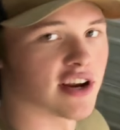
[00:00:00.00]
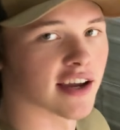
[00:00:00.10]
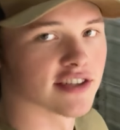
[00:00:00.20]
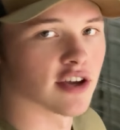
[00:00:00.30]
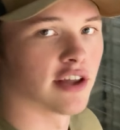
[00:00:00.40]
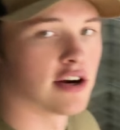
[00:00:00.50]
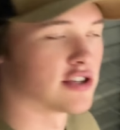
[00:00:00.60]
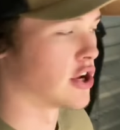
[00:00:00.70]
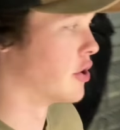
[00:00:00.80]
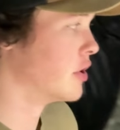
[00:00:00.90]
jackets on there,
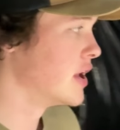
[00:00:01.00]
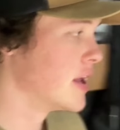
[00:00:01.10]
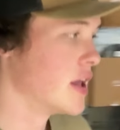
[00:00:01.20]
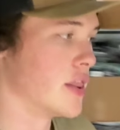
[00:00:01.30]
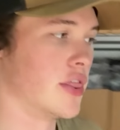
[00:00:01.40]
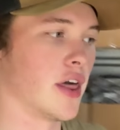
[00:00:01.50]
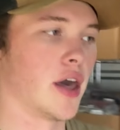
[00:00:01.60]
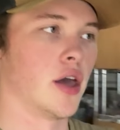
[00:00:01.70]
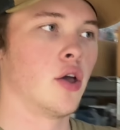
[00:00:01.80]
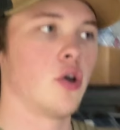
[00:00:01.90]
so
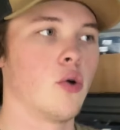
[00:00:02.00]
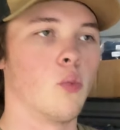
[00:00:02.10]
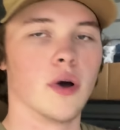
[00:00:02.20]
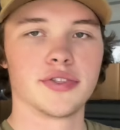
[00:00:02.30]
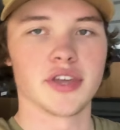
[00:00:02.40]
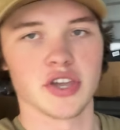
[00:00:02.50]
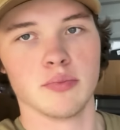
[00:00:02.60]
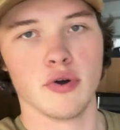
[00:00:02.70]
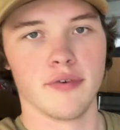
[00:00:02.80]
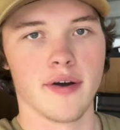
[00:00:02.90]
the one thing you
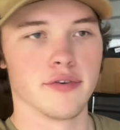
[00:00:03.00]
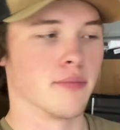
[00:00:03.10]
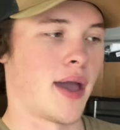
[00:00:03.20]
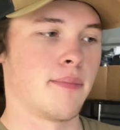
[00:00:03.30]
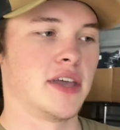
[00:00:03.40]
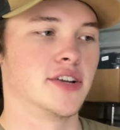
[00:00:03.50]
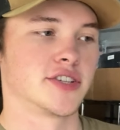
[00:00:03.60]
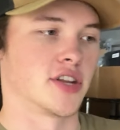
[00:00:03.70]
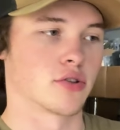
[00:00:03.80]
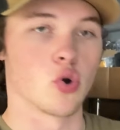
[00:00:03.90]
move over might be
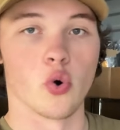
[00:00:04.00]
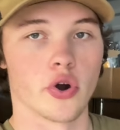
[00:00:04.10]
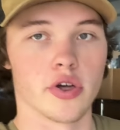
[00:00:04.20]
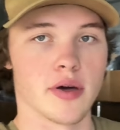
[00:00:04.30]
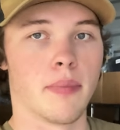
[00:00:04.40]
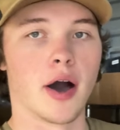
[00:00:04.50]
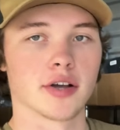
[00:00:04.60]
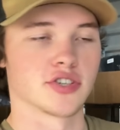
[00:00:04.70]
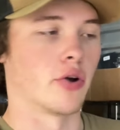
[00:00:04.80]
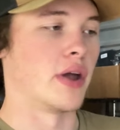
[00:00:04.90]
just a quarter of the
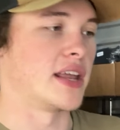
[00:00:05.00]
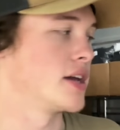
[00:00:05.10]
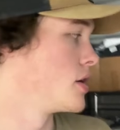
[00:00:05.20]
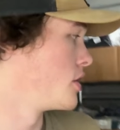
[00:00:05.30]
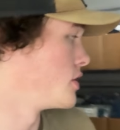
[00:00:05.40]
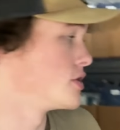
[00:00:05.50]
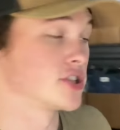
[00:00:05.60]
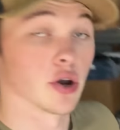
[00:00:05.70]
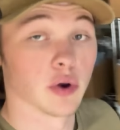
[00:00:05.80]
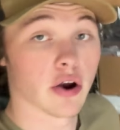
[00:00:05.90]
box already.
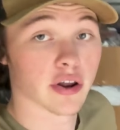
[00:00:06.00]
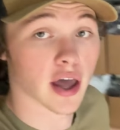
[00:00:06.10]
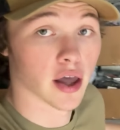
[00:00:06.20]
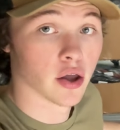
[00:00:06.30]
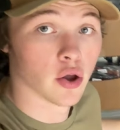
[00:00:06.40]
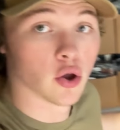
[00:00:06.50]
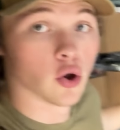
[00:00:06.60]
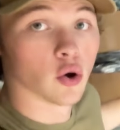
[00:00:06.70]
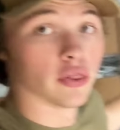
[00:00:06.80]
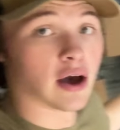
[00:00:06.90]
So we already got
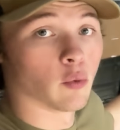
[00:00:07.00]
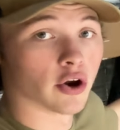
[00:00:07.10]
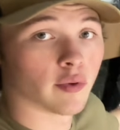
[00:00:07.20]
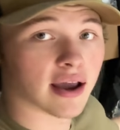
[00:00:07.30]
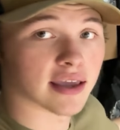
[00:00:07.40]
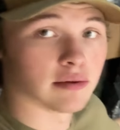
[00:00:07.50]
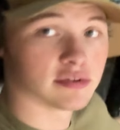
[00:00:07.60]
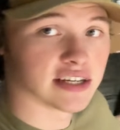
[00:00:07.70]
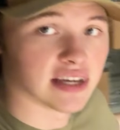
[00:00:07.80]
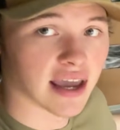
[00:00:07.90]
that one rack
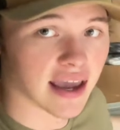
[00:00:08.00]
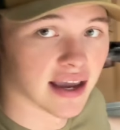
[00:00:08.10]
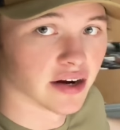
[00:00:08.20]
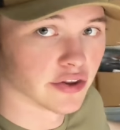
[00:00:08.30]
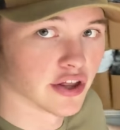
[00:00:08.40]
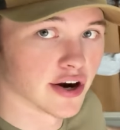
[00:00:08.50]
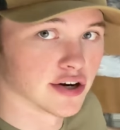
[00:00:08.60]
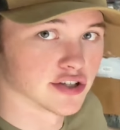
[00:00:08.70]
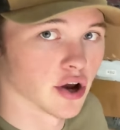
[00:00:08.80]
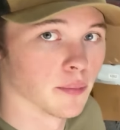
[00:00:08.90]
empty, and
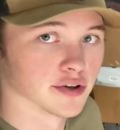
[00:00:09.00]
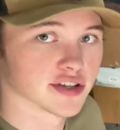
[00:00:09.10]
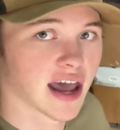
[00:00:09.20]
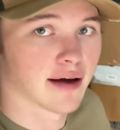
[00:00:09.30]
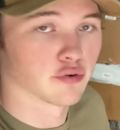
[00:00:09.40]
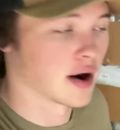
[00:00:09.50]
there's almost half a